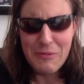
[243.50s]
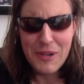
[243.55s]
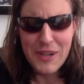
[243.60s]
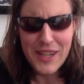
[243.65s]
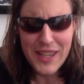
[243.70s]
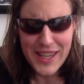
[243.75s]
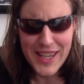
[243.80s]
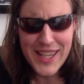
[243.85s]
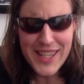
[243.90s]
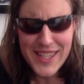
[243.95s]

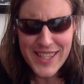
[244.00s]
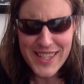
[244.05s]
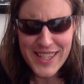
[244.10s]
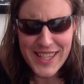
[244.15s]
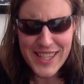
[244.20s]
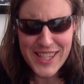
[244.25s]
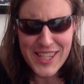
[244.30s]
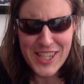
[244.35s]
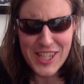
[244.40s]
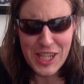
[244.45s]
what is
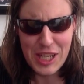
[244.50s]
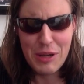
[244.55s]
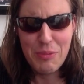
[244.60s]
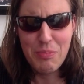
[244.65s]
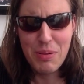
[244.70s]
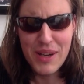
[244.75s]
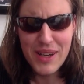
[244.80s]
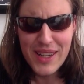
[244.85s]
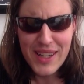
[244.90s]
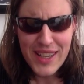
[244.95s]
this
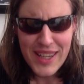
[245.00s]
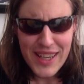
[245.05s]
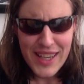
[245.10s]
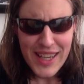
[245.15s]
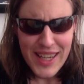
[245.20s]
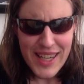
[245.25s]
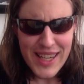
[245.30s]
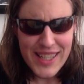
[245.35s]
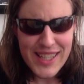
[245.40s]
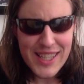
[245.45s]
ship?
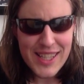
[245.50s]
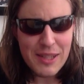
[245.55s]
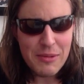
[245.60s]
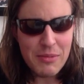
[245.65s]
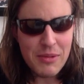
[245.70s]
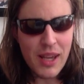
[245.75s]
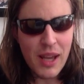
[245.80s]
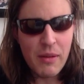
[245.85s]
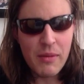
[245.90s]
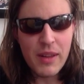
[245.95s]
Is it
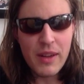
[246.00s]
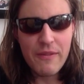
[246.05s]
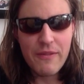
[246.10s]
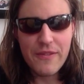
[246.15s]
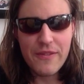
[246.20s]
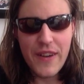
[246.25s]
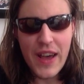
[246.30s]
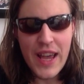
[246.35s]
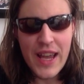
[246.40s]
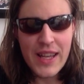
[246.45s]
some kind of
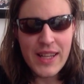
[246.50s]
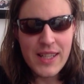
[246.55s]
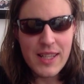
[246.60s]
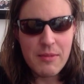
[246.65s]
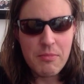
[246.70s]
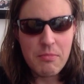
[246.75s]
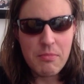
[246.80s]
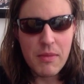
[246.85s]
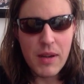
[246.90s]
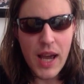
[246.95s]

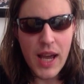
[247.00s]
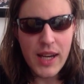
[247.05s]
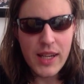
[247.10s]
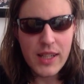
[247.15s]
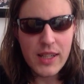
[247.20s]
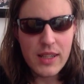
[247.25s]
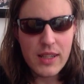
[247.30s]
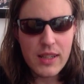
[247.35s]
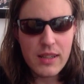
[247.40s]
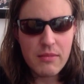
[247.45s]
advanced
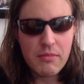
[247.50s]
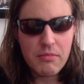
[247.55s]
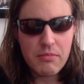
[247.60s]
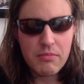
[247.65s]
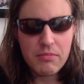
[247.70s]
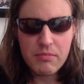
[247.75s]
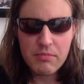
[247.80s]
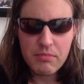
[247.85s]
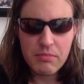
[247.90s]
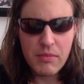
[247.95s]

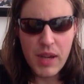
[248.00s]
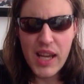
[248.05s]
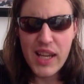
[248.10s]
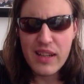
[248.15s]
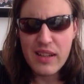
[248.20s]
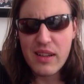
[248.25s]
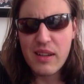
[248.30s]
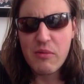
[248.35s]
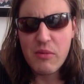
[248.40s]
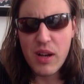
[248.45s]

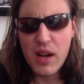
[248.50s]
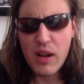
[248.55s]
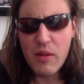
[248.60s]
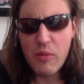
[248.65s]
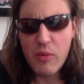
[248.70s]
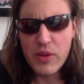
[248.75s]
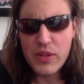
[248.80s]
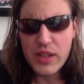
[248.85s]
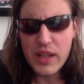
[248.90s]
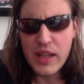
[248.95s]

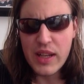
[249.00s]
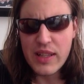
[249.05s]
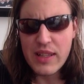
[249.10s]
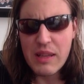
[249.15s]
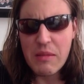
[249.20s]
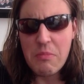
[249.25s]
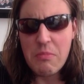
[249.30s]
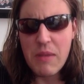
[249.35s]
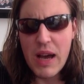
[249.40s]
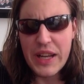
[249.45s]

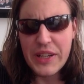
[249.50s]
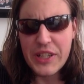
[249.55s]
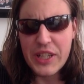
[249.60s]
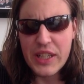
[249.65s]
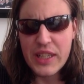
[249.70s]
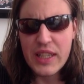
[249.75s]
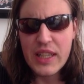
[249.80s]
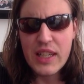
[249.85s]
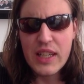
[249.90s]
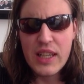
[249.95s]

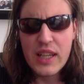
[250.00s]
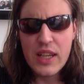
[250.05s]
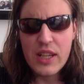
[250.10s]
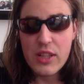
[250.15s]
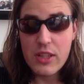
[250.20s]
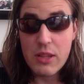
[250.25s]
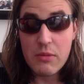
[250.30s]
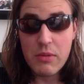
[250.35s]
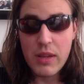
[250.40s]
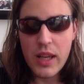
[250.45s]
magic?
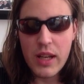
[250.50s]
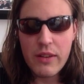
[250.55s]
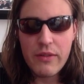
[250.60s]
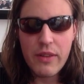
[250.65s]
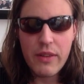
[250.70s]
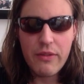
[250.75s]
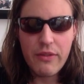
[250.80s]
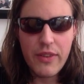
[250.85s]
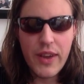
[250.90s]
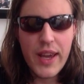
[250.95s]
Some kind of
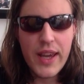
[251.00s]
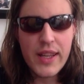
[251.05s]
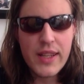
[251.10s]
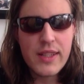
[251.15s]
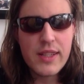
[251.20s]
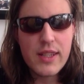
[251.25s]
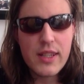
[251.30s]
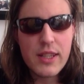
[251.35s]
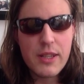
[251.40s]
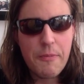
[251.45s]

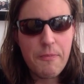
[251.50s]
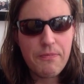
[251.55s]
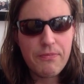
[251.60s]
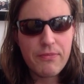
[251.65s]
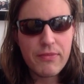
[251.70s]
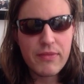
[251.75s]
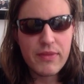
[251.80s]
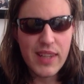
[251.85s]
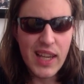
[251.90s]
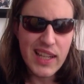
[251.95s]
advanced
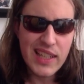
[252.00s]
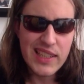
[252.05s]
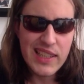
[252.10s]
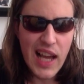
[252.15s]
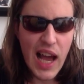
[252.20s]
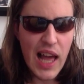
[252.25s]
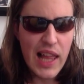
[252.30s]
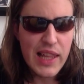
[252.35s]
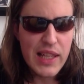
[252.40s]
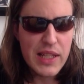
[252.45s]

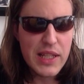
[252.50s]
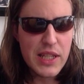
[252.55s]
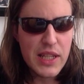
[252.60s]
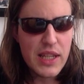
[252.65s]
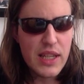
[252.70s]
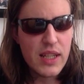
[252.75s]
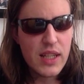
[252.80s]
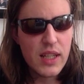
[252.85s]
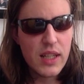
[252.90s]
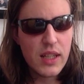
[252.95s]

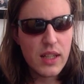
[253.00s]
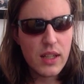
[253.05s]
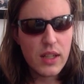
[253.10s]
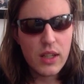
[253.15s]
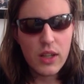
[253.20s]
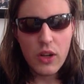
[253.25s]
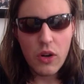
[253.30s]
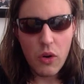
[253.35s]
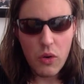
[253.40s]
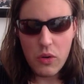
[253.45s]
technology?
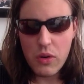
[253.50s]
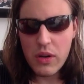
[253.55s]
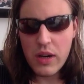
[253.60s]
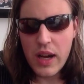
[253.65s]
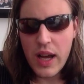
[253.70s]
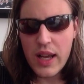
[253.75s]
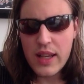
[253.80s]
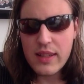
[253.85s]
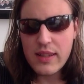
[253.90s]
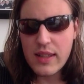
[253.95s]
Or
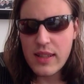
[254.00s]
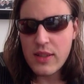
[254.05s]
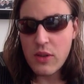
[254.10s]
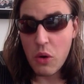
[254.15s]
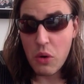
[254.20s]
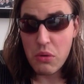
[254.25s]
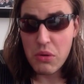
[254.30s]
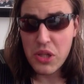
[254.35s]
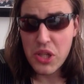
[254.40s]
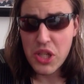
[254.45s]
has this
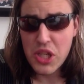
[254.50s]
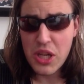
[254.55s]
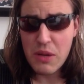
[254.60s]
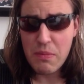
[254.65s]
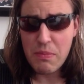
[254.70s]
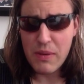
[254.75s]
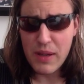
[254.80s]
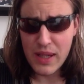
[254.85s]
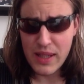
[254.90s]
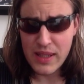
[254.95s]
whole
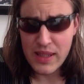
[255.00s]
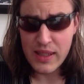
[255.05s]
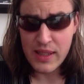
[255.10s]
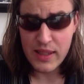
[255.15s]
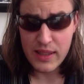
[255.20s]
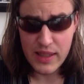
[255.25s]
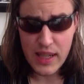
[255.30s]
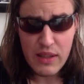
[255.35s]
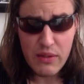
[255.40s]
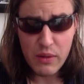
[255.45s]
ship eaten a
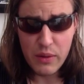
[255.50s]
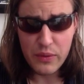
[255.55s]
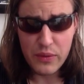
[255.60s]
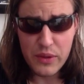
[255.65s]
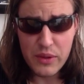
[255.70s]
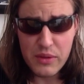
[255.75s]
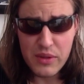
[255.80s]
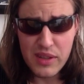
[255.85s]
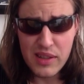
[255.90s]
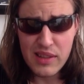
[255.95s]
devil
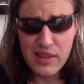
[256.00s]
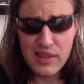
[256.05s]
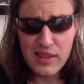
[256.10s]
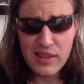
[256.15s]
fruit?